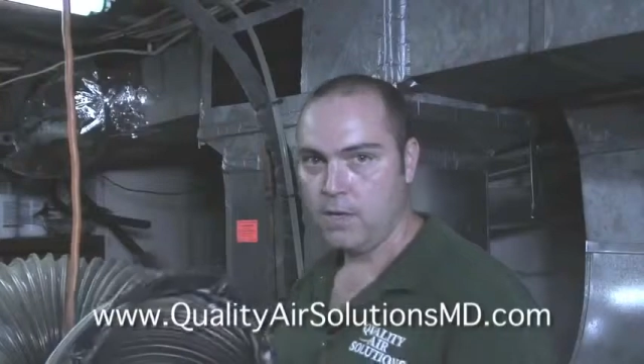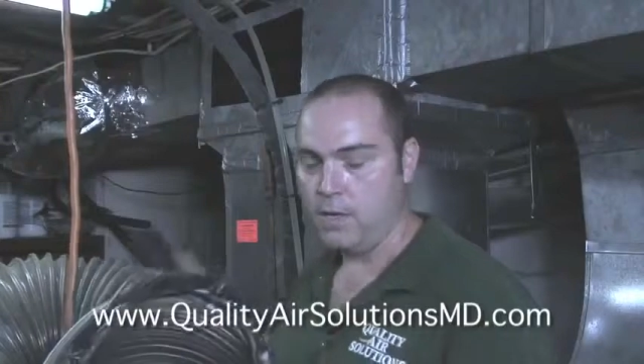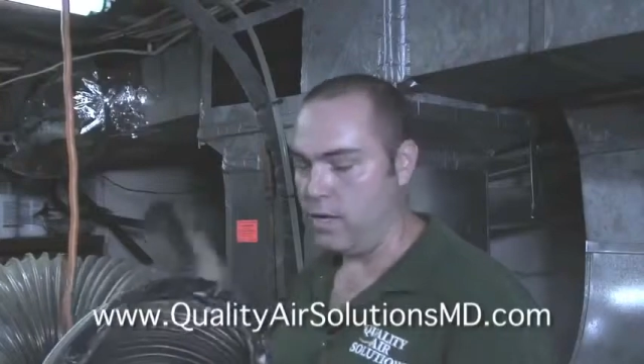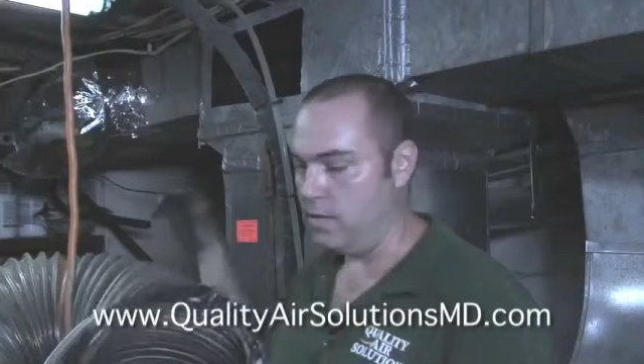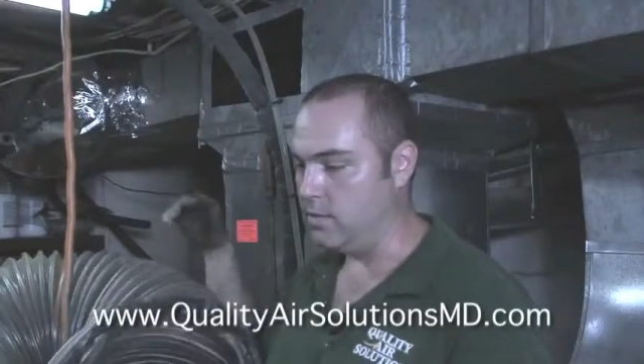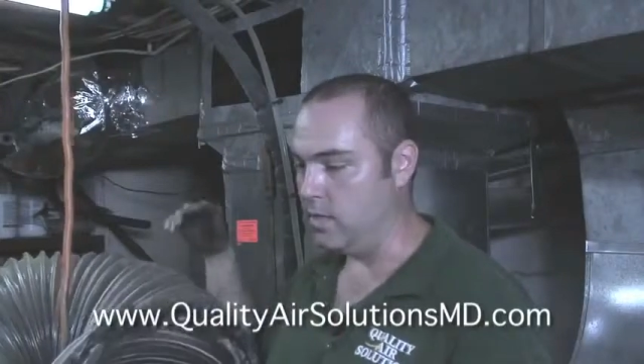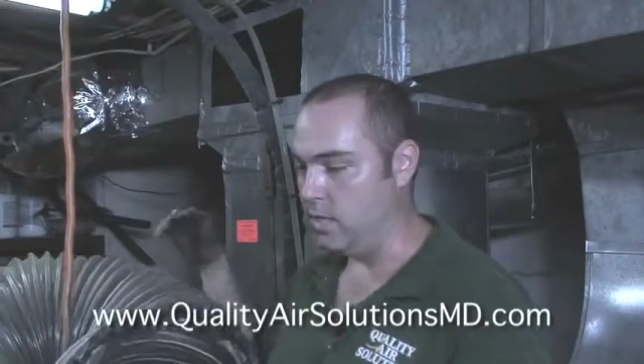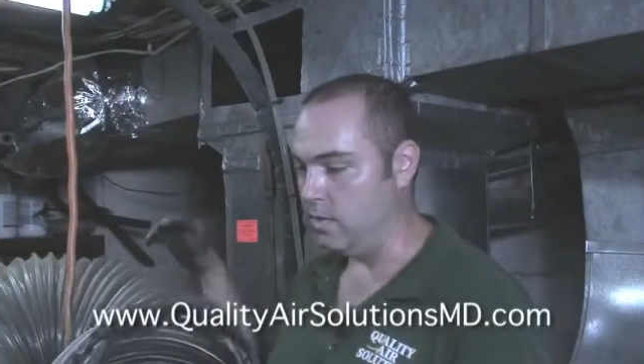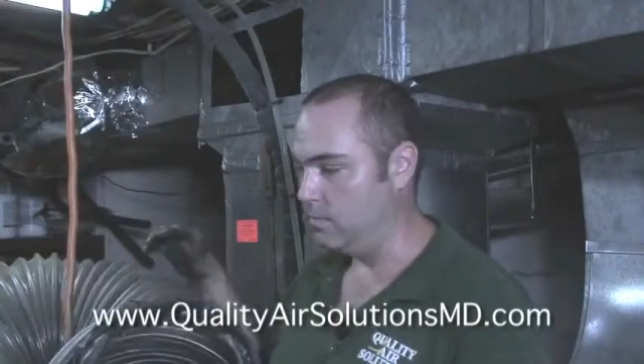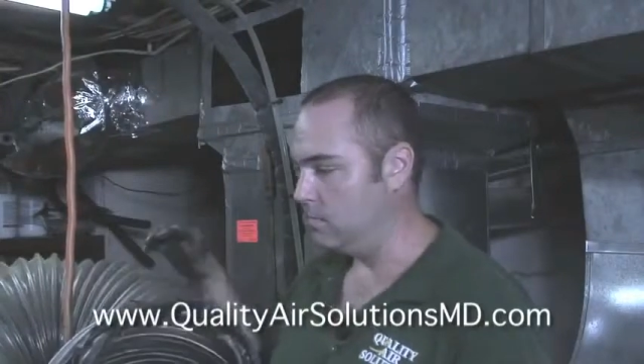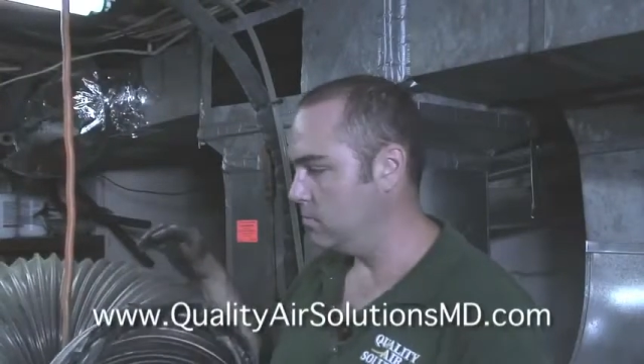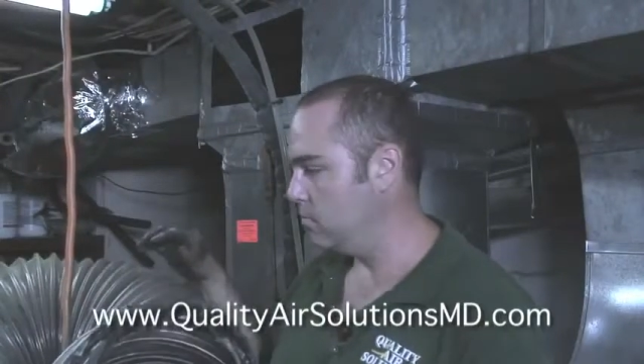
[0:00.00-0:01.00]
And
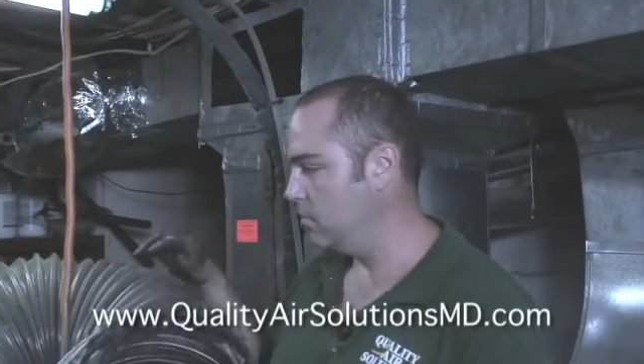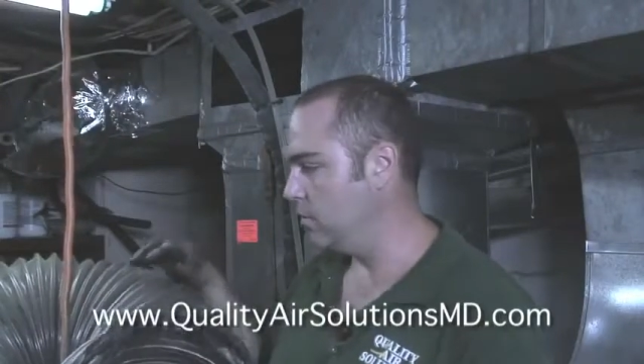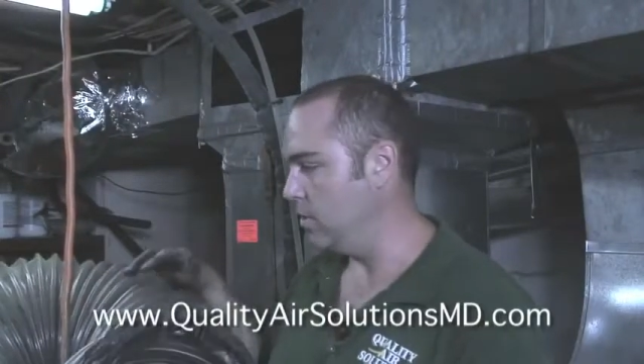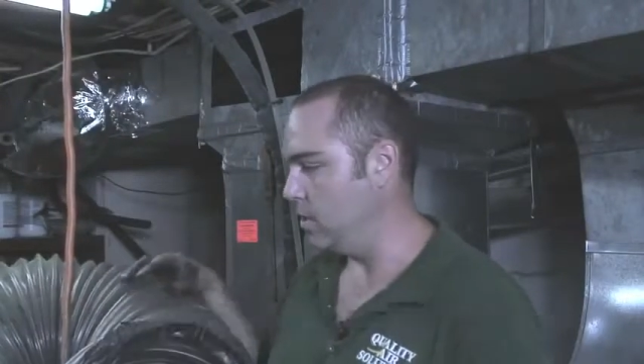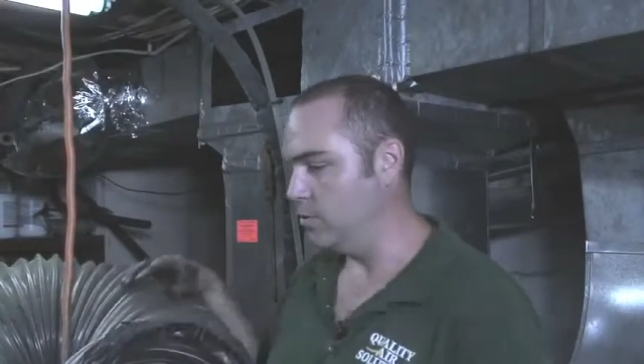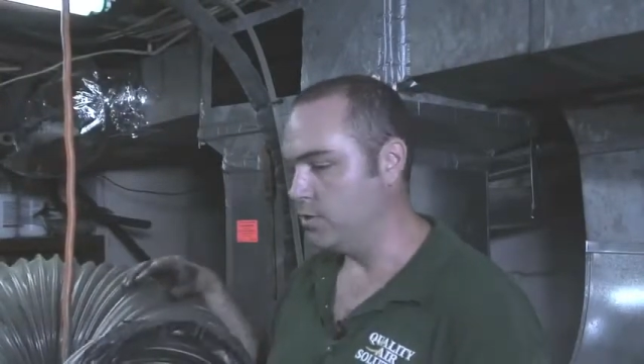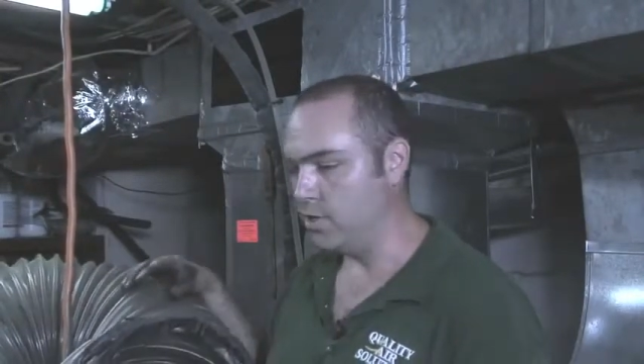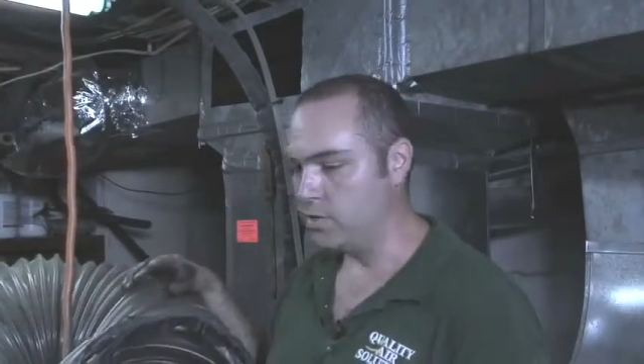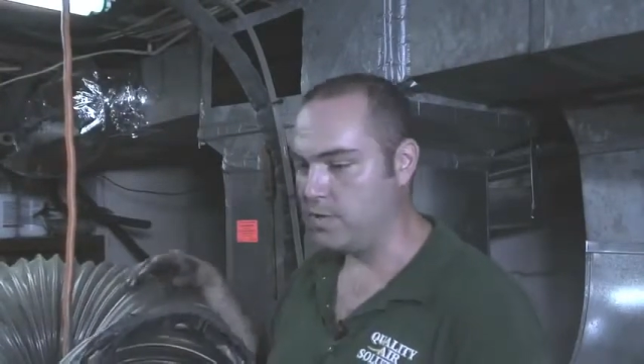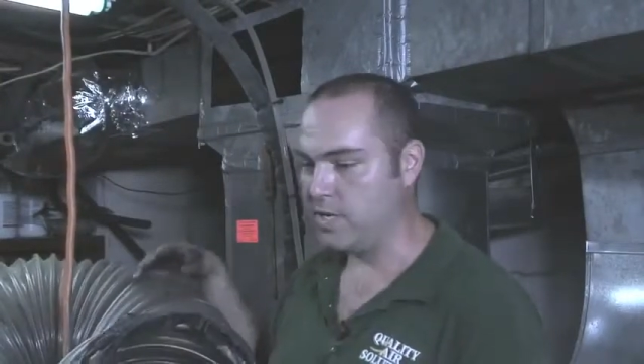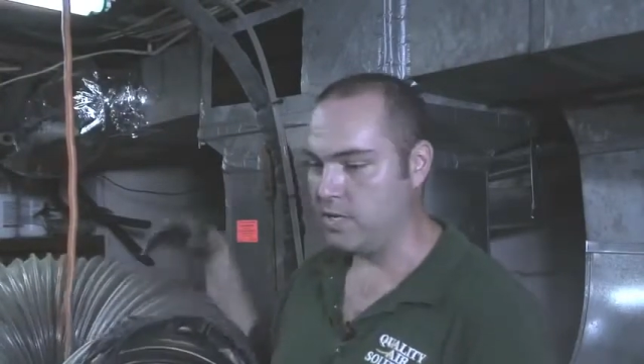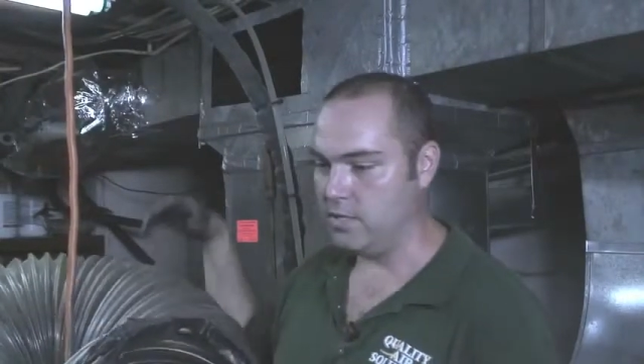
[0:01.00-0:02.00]
you know,
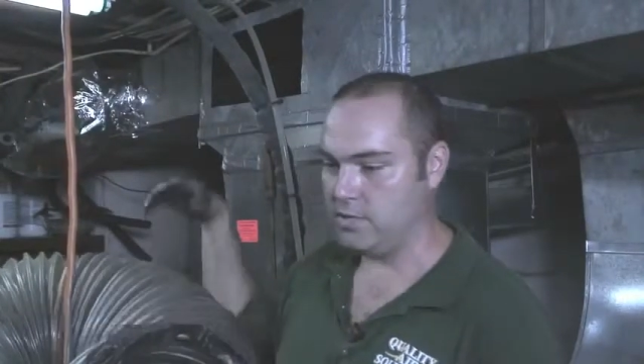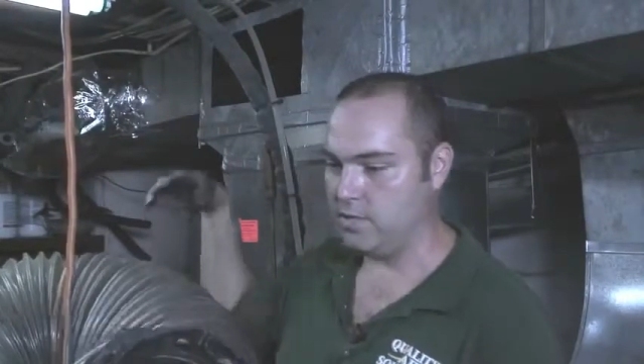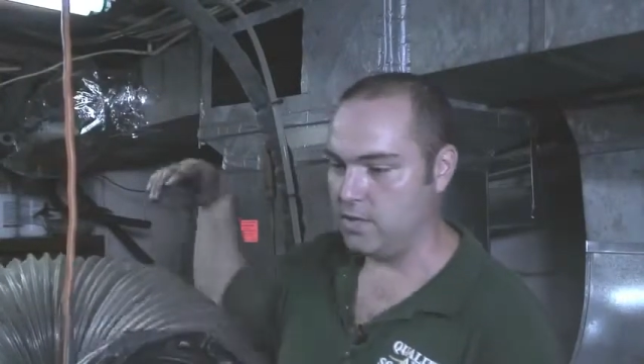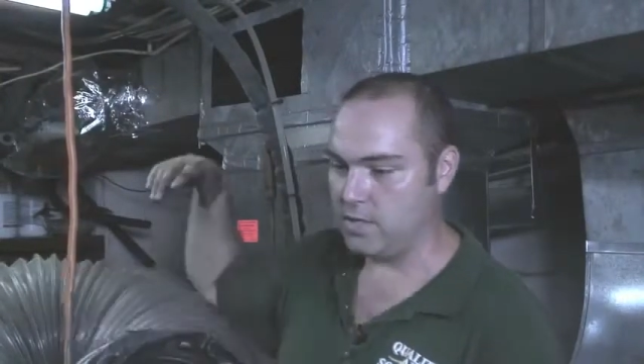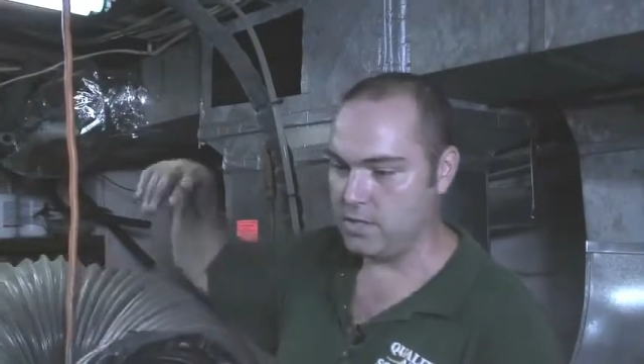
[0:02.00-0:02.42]
just because the